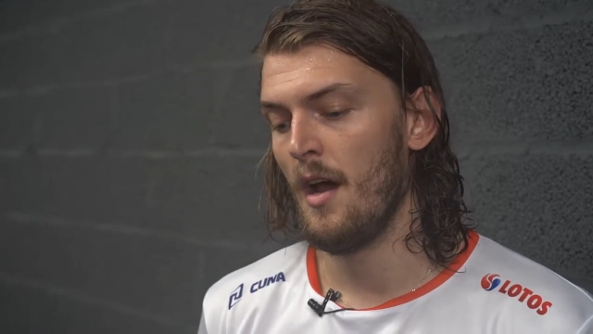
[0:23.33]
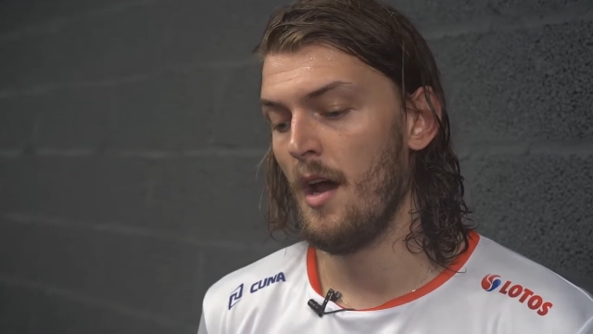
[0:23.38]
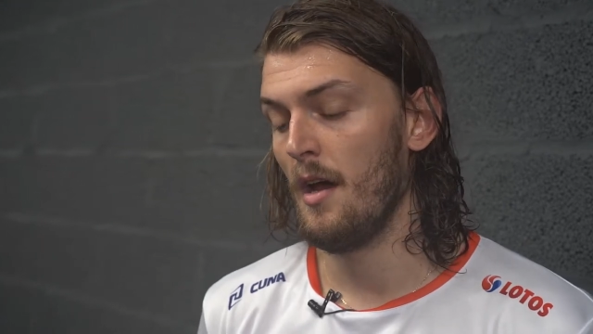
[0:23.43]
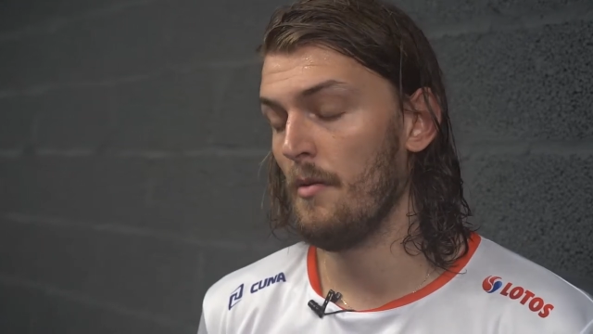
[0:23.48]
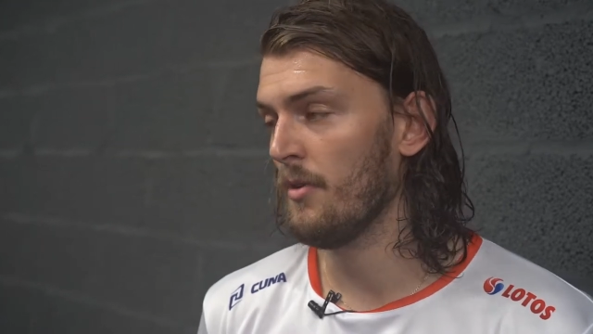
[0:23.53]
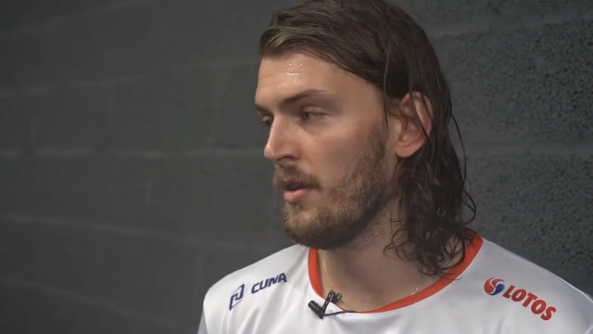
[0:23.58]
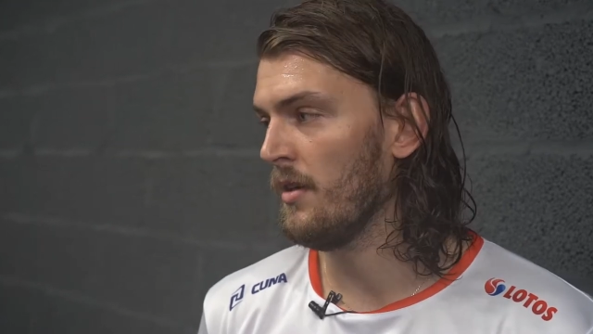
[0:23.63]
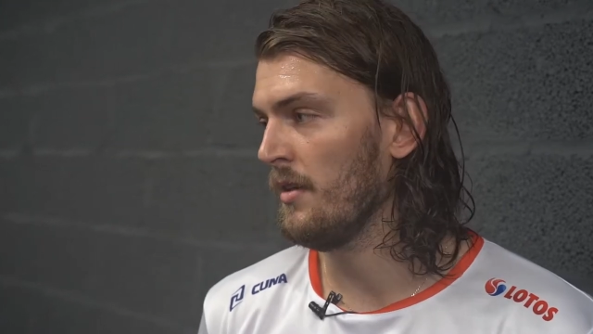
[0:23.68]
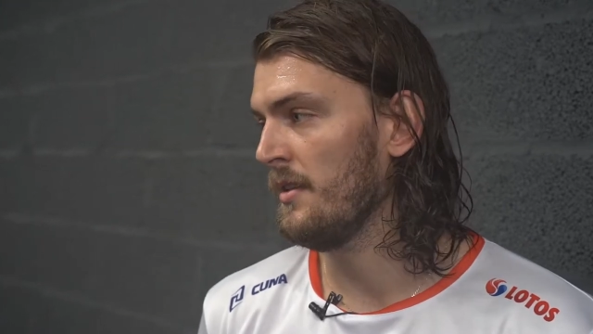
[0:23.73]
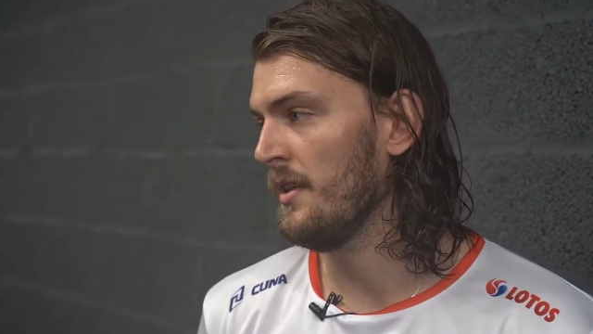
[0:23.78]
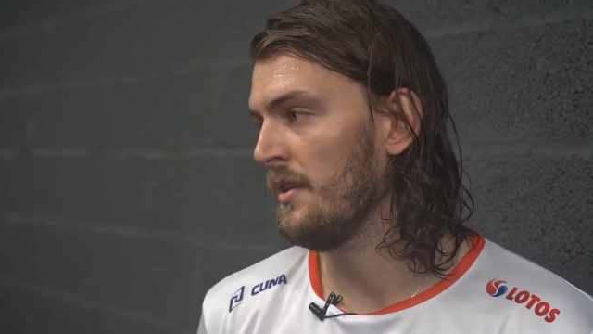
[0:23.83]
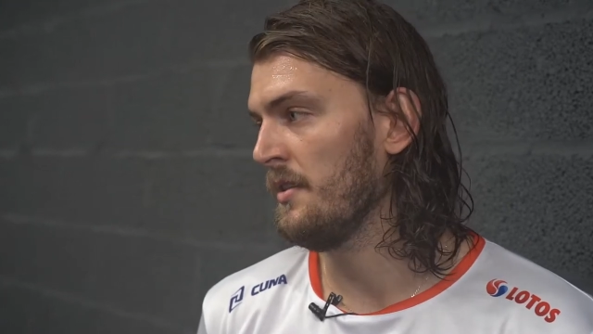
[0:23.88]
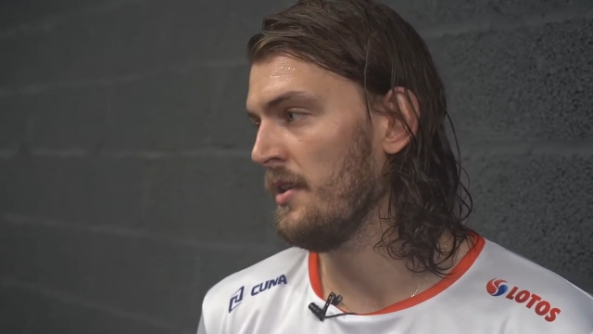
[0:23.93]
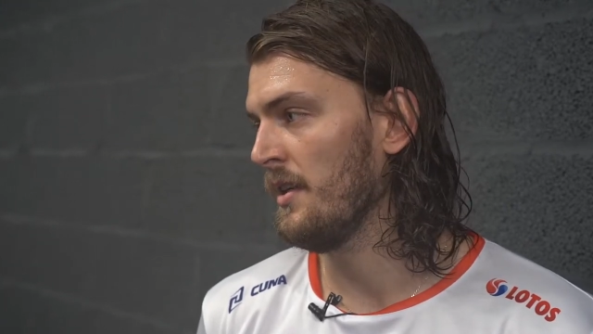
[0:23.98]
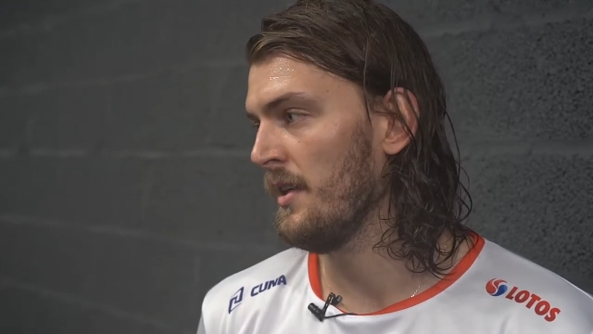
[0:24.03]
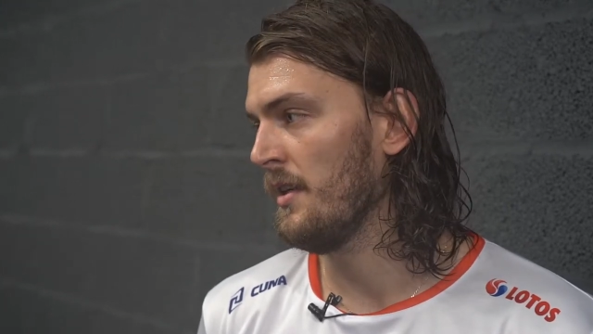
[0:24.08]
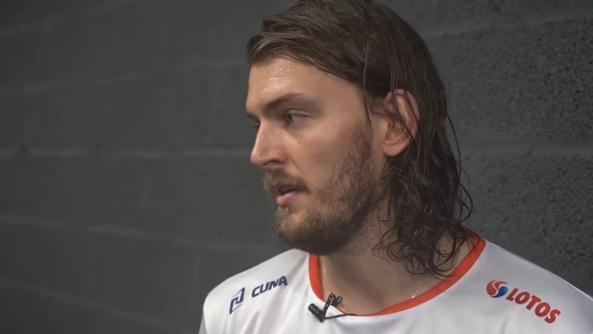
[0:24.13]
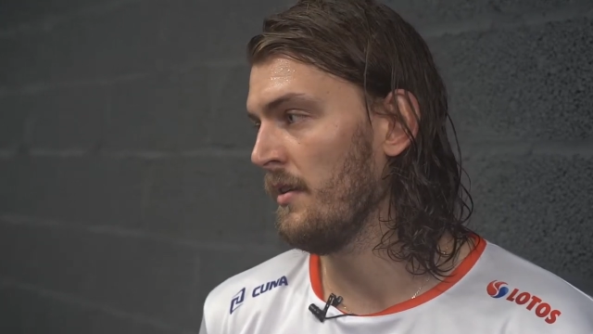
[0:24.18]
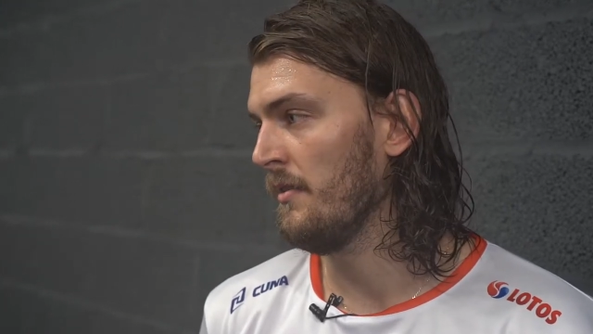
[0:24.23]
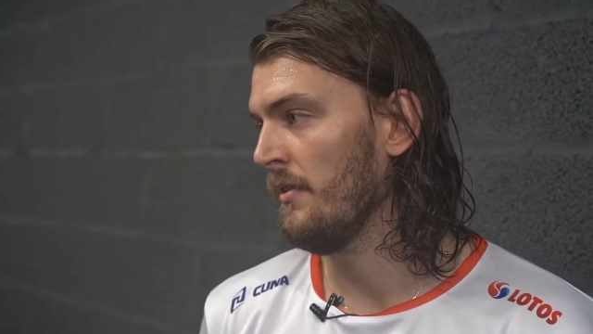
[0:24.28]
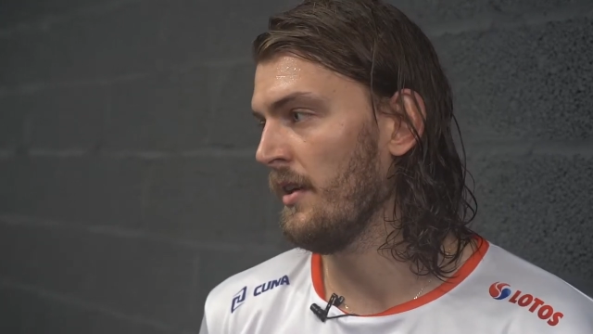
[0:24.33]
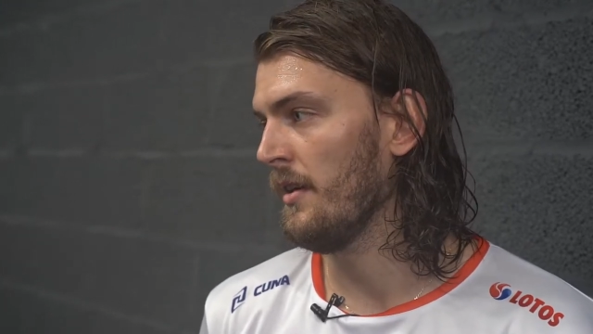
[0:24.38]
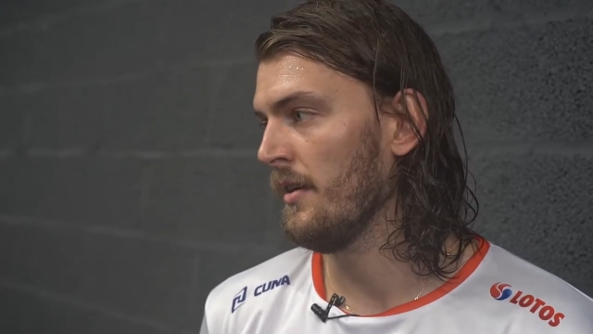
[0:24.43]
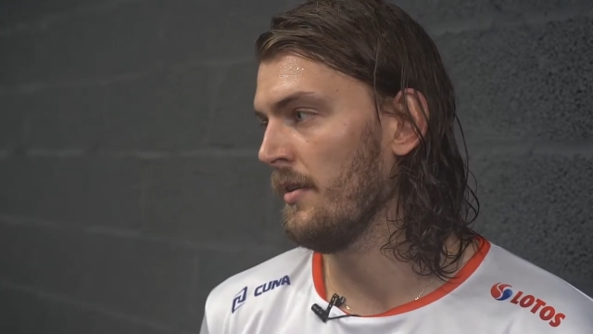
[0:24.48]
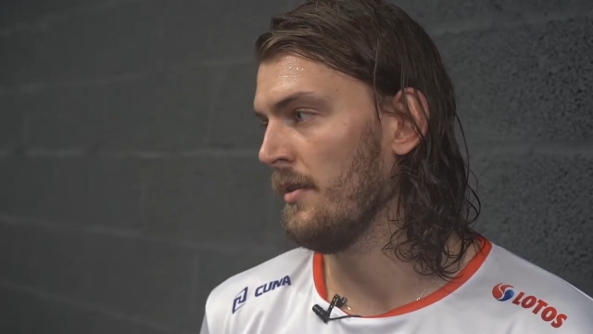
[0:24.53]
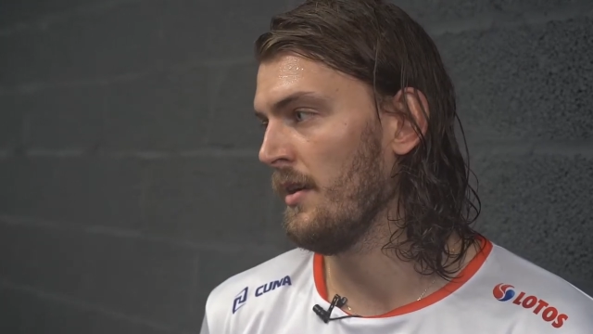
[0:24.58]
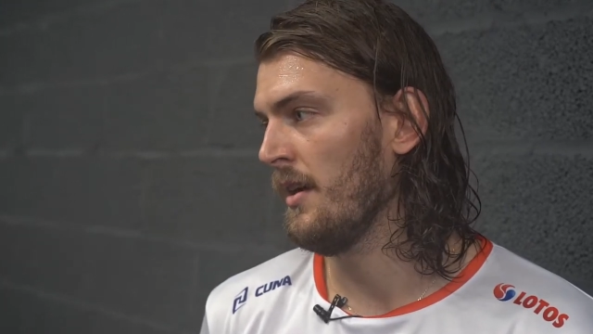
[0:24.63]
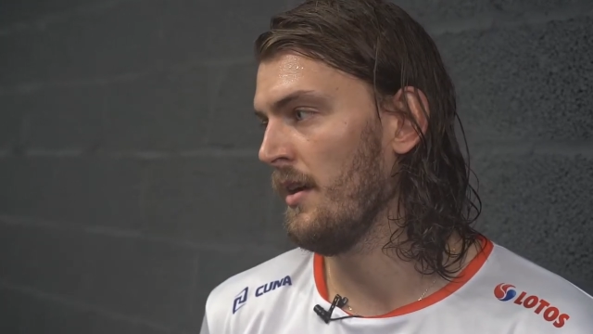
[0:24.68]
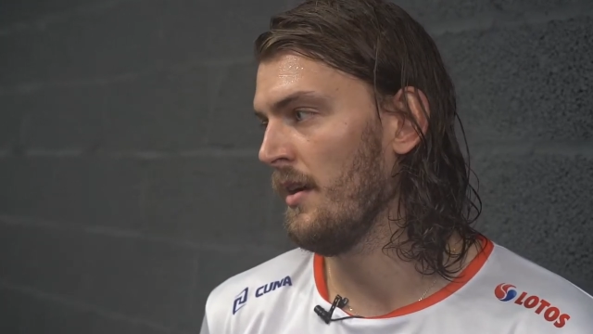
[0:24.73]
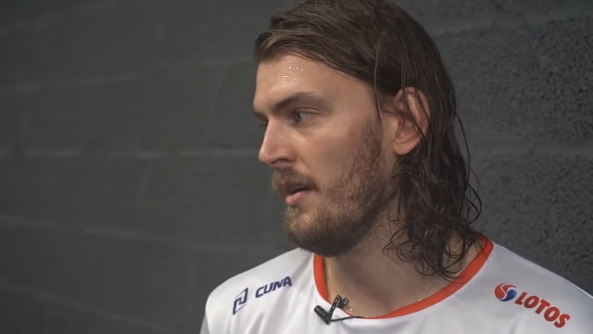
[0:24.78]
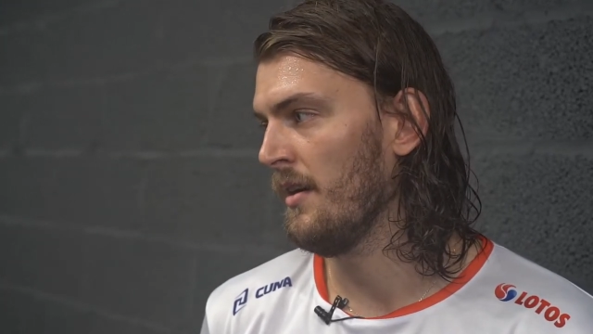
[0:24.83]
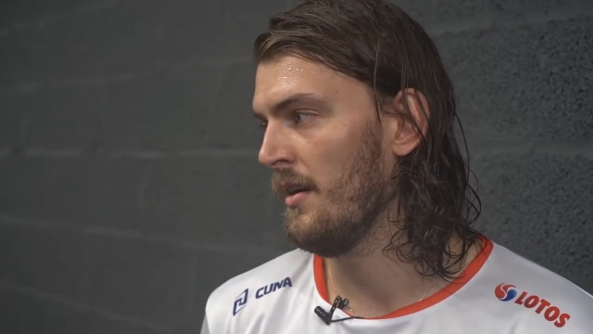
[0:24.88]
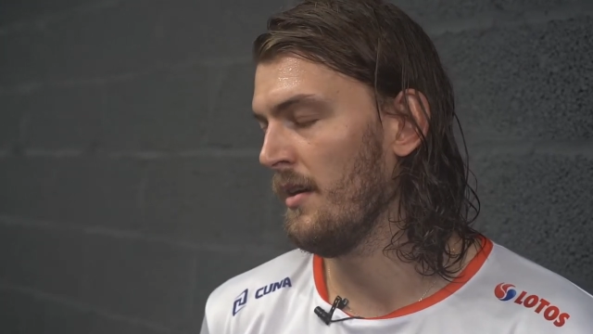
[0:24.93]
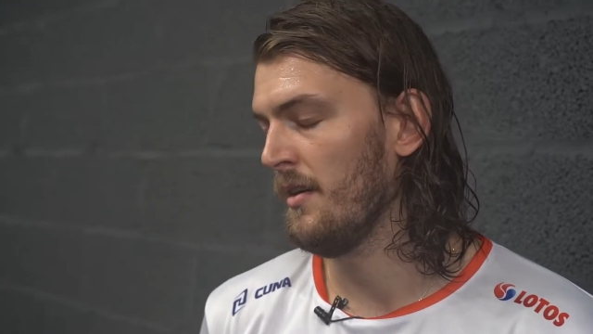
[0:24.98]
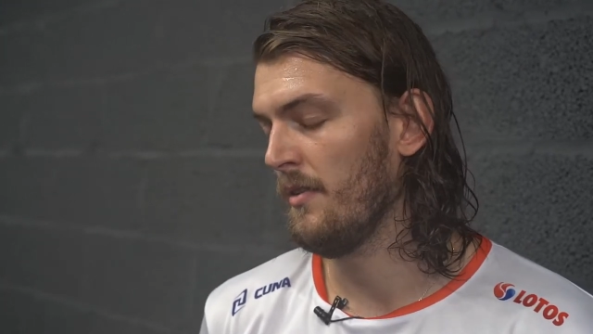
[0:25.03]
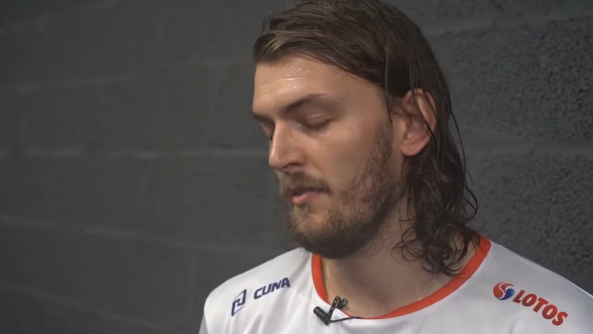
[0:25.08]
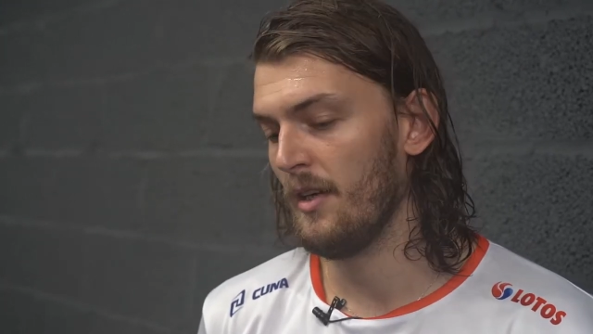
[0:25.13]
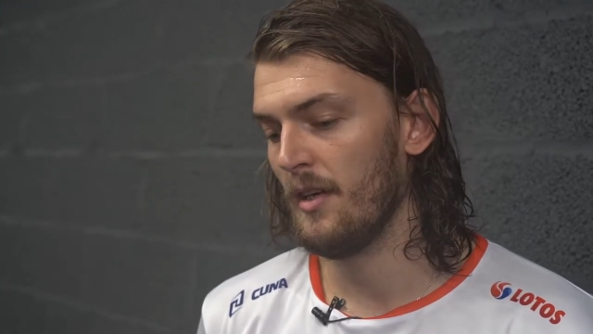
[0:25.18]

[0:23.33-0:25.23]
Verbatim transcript: I'm glad that uh, we can uh,